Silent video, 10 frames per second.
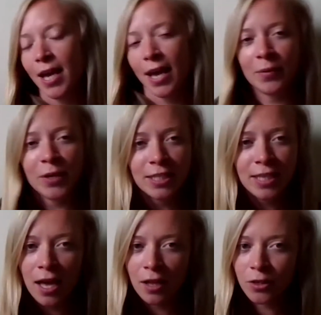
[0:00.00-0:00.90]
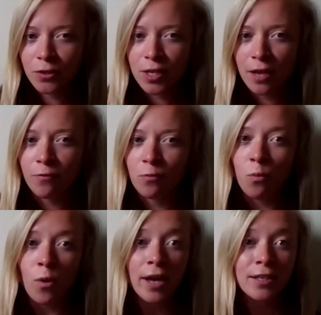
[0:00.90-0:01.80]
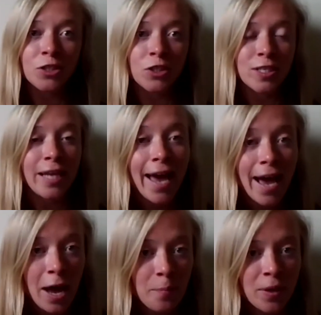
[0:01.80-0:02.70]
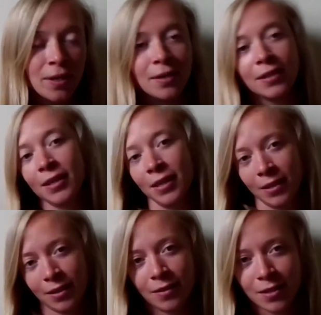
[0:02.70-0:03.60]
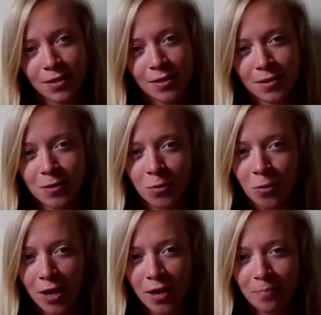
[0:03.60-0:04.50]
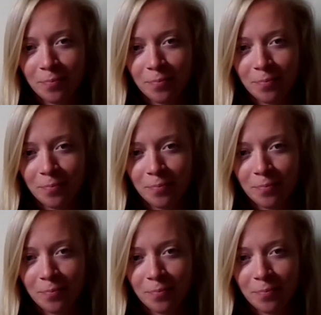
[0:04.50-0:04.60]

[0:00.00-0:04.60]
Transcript: and I want you to tell yourself what just happened in this story.